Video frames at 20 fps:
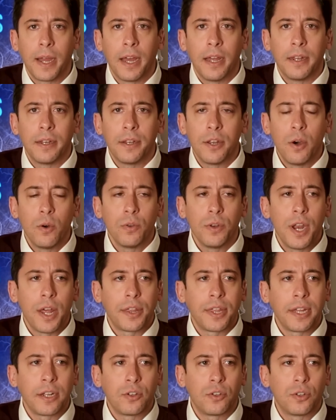and no,
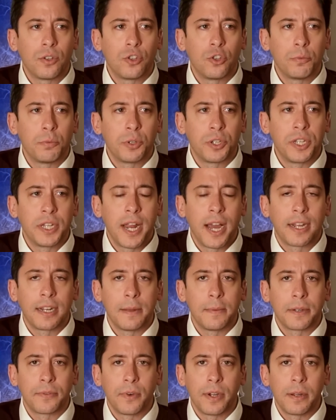nothing should supersede
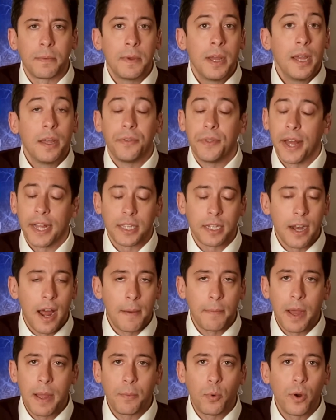academic freedom. That's
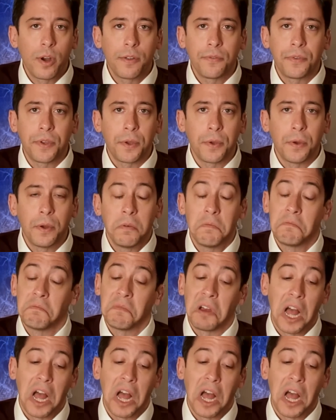not my point of view.